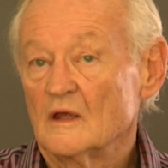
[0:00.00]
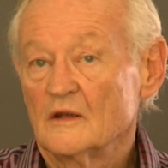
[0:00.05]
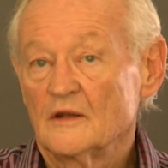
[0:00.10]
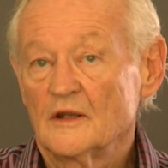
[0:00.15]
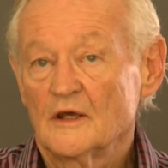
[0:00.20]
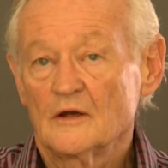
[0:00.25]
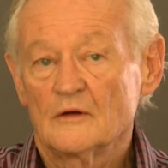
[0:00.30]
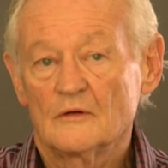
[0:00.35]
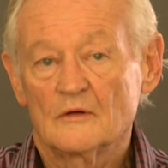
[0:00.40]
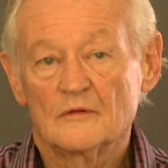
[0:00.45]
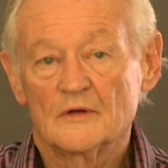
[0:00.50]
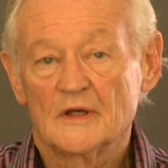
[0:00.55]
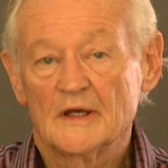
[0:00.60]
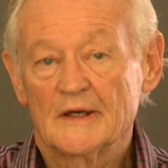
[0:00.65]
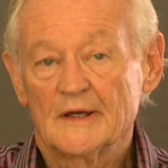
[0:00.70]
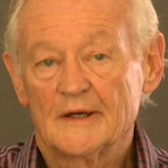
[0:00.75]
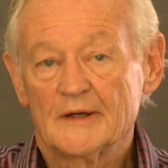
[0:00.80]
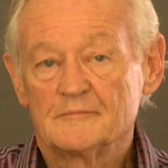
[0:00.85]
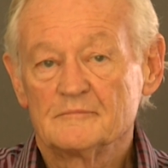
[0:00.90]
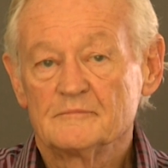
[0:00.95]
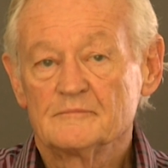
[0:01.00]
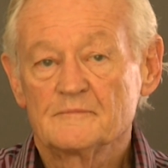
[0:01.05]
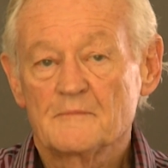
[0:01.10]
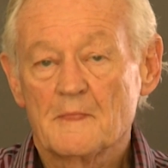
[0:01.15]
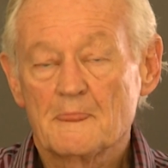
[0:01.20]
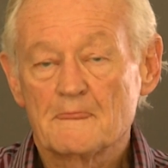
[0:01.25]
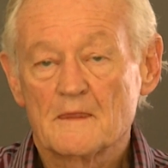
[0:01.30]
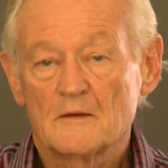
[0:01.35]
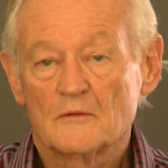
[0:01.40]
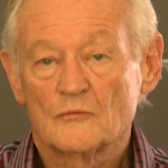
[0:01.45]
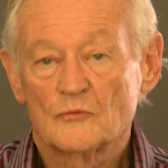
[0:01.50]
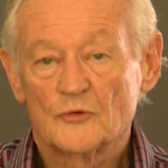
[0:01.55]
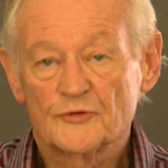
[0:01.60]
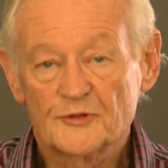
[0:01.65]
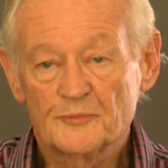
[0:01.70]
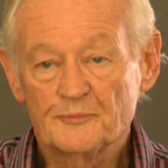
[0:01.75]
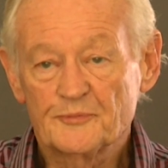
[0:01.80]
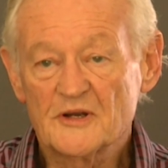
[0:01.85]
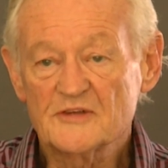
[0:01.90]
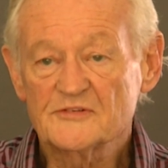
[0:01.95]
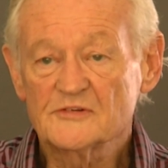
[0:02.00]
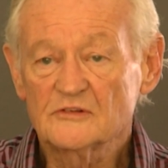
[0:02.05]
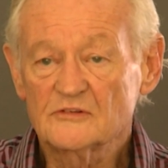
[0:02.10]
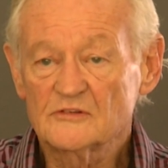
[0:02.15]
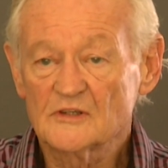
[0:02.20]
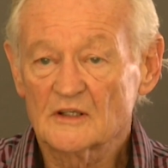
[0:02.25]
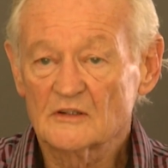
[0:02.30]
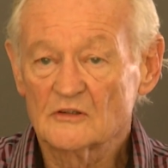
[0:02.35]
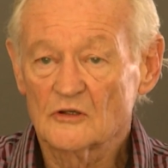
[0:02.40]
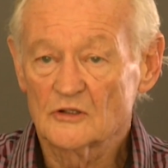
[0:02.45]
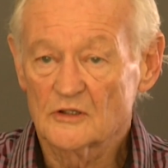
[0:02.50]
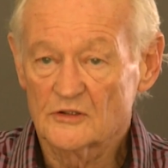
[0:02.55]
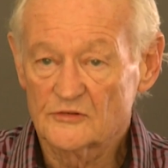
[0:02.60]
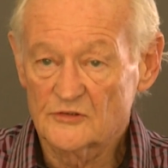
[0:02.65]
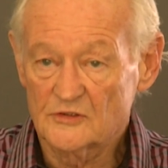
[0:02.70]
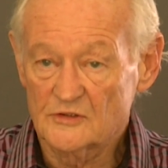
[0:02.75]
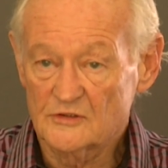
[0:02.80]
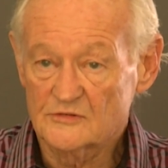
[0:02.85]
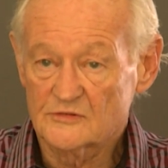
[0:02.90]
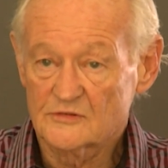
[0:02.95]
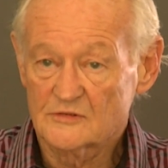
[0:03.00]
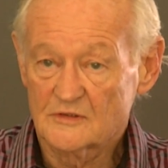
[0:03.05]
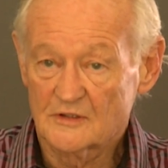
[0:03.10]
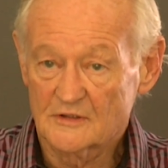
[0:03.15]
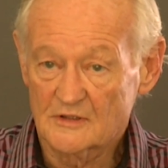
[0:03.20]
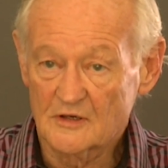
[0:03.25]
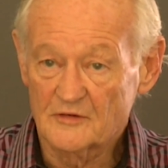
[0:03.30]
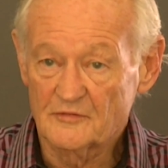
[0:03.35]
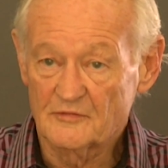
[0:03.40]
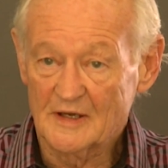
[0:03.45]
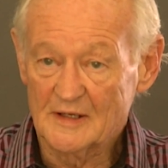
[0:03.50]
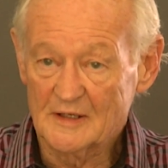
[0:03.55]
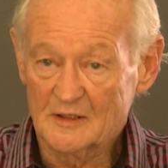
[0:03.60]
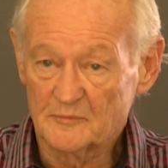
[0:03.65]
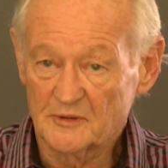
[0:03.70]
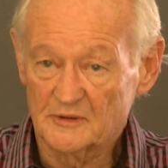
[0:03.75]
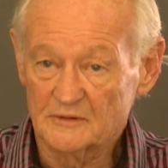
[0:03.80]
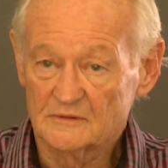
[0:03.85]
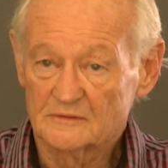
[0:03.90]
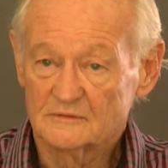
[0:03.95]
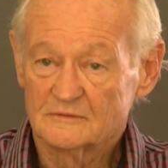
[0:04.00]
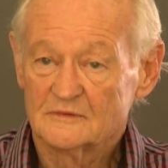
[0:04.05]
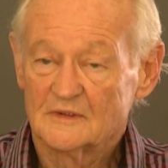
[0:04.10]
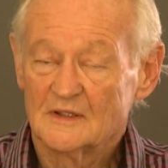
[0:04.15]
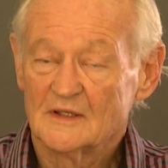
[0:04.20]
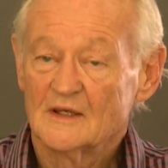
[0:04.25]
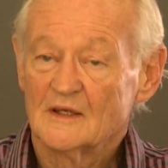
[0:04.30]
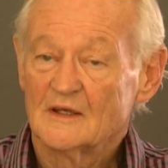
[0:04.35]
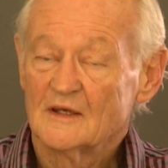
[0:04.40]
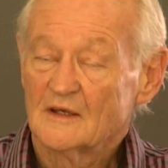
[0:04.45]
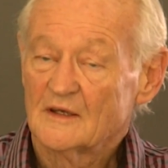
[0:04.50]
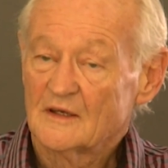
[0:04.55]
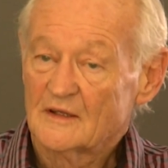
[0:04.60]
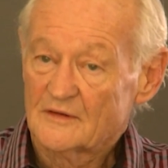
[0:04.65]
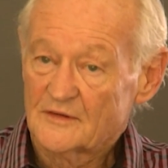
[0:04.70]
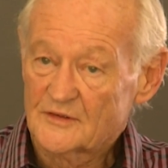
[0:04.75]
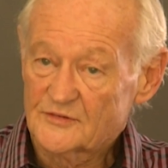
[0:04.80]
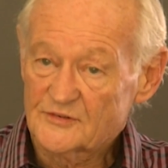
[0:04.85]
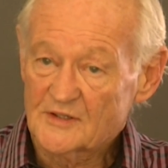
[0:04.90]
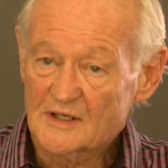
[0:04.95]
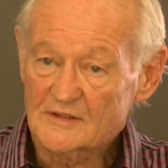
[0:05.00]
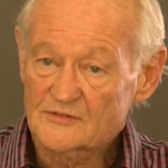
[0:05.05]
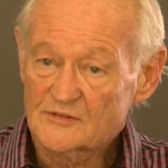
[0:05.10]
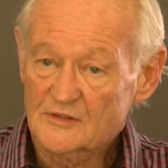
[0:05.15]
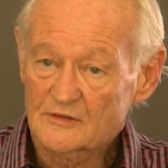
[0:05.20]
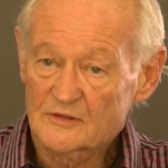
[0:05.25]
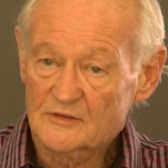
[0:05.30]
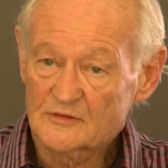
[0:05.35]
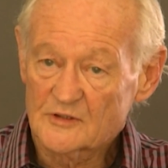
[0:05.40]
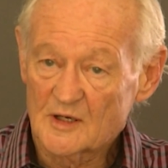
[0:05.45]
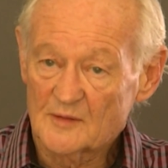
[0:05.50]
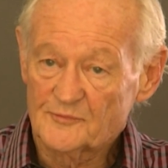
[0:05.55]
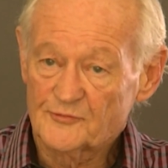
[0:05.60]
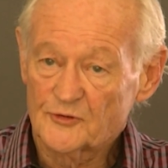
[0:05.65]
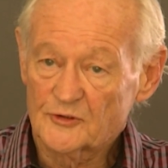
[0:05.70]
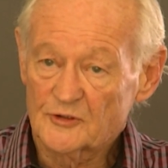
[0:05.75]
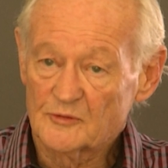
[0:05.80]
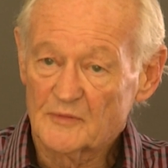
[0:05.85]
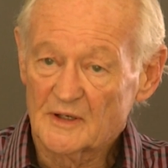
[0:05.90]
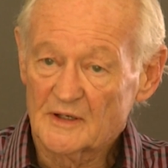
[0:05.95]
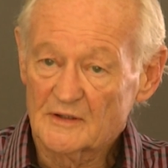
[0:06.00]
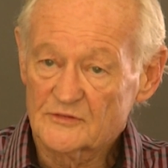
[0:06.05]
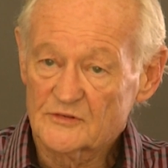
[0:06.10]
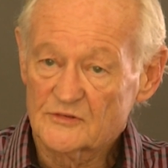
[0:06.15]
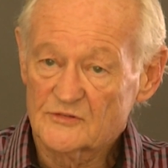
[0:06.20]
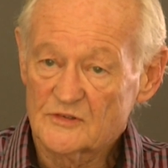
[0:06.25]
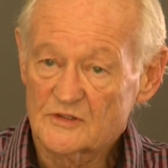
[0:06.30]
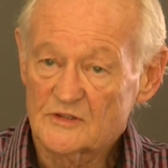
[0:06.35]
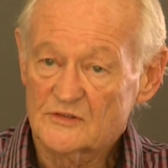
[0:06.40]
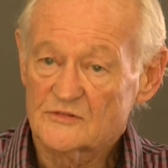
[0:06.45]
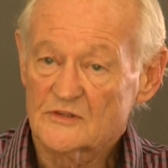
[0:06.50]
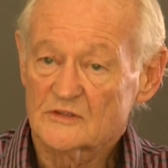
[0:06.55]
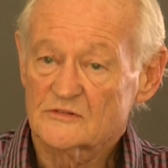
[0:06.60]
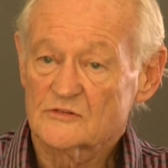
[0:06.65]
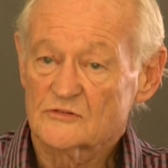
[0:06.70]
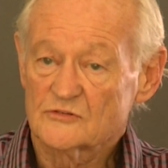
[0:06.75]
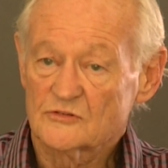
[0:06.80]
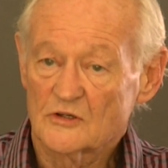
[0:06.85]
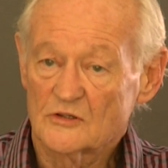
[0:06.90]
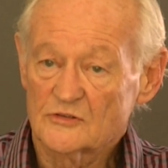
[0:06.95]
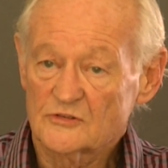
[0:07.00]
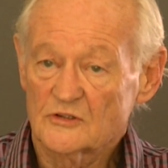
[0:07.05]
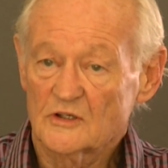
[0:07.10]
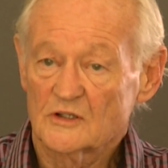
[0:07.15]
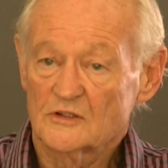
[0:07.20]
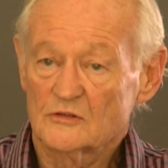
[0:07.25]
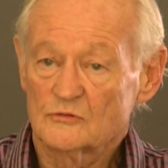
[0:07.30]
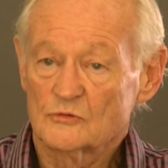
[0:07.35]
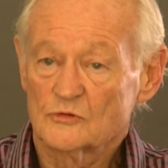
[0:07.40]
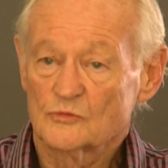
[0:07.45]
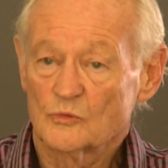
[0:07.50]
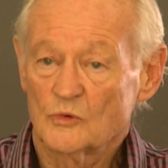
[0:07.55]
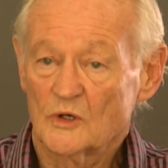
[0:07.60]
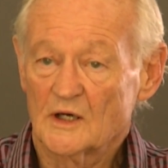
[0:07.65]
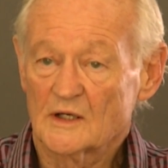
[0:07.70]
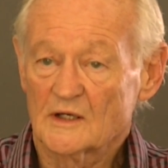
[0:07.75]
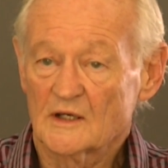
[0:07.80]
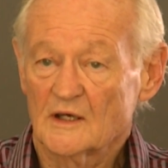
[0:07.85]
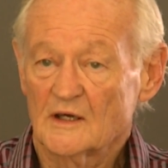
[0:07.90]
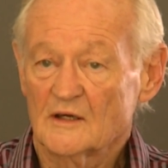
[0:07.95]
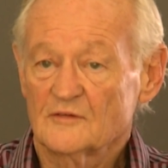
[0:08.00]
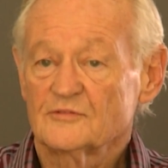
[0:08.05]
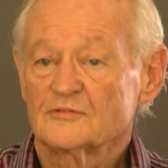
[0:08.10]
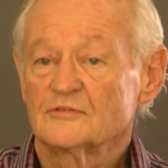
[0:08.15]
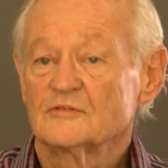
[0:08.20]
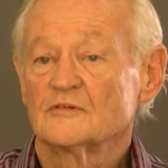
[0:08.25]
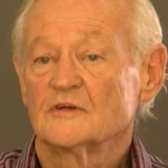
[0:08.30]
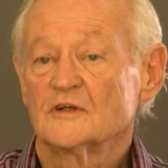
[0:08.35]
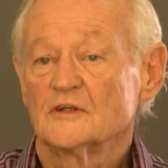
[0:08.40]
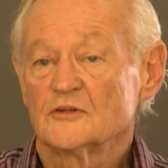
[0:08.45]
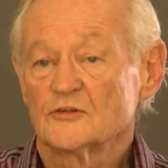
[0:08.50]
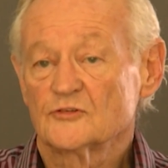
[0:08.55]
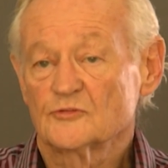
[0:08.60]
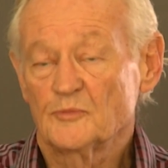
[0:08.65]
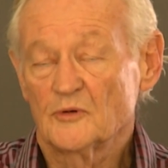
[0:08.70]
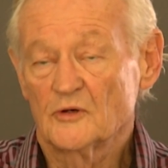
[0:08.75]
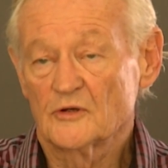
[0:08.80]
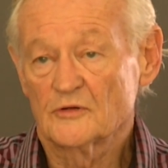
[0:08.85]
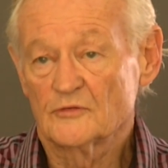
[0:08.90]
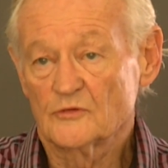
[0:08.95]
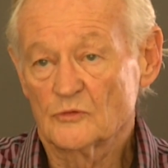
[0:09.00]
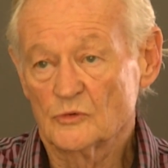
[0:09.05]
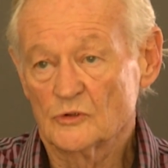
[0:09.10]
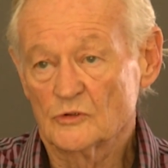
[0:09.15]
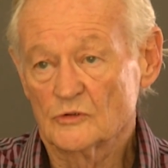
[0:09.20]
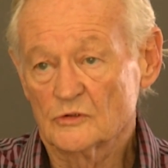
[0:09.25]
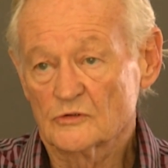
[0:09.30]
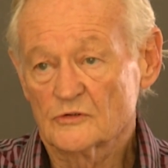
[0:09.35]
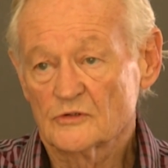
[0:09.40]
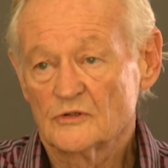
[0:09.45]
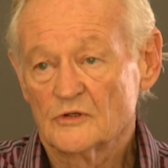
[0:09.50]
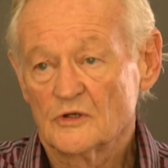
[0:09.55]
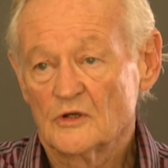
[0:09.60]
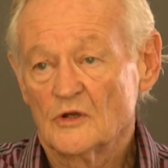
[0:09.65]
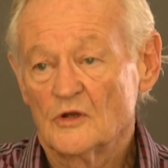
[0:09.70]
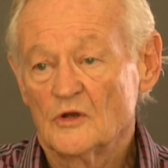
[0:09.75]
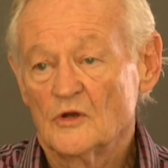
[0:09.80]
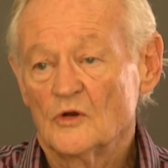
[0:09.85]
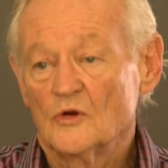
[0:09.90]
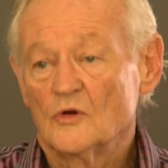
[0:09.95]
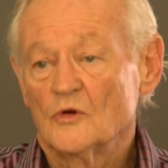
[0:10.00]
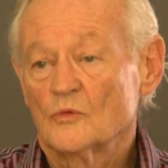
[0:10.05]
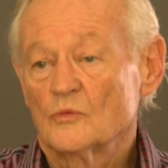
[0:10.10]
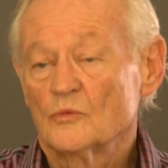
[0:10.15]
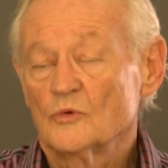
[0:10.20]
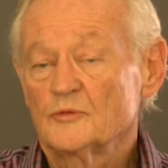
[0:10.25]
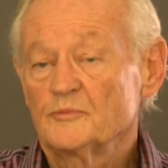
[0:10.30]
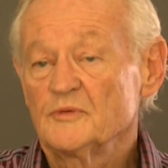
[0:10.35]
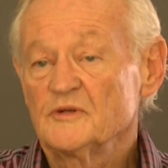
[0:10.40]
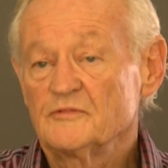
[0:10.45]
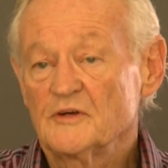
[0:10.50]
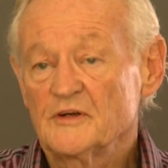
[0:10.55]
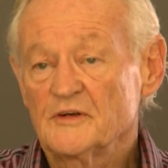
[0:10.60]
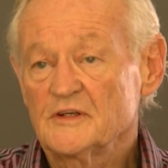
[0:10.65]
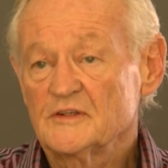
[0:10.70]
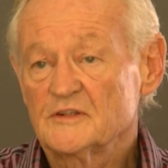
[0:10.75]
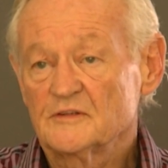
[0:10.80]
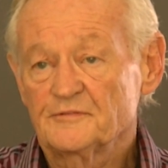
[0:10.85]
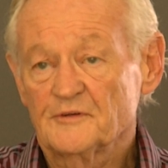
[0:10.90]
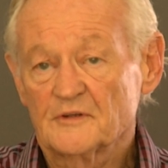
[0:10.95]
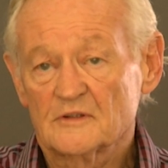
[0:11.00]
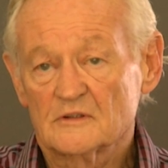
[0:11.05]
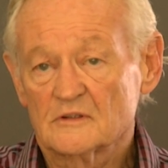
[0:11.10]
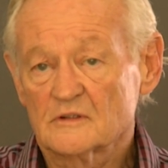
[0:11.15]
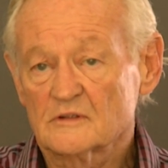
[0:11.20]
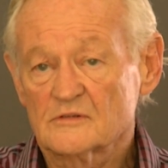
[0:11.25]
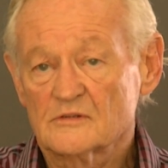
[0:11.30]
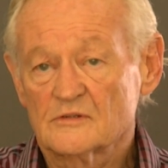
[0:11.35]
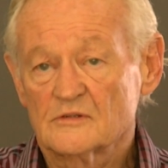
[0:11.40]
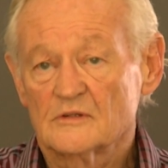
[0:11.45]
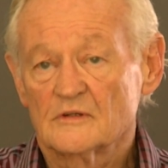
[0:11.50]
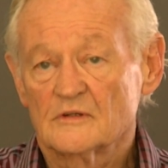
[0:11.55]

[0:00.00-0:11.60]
No, with the present technologies that are available, the SAT serotype foot and mouth disease that's associated with wildlife in this part of the world would be very difficult